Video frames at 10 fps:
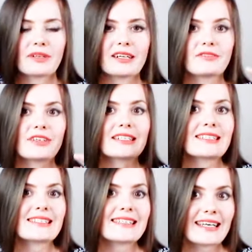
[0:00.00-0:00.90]
that we can
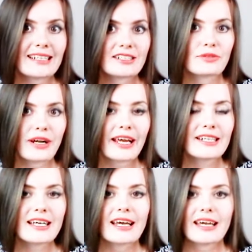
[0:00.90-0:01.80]
see it,
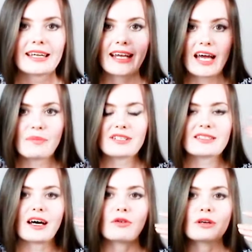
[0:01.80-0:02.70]
right? It happens
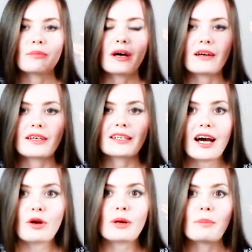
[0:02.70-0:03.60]
in
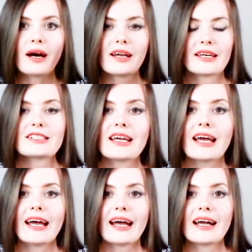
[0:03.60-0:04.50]
our mind
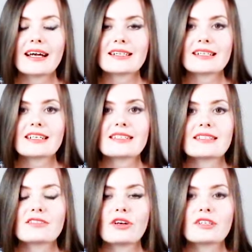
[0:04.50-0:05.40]
and
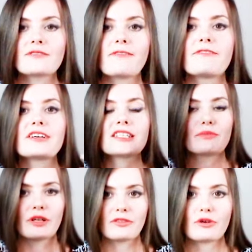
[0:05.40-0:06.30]
it's not
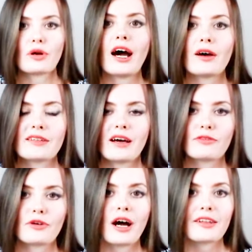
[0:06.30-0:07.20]
visible for
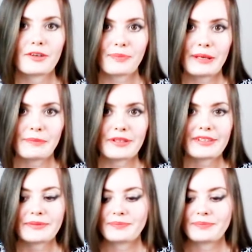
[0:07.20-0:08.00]
other people.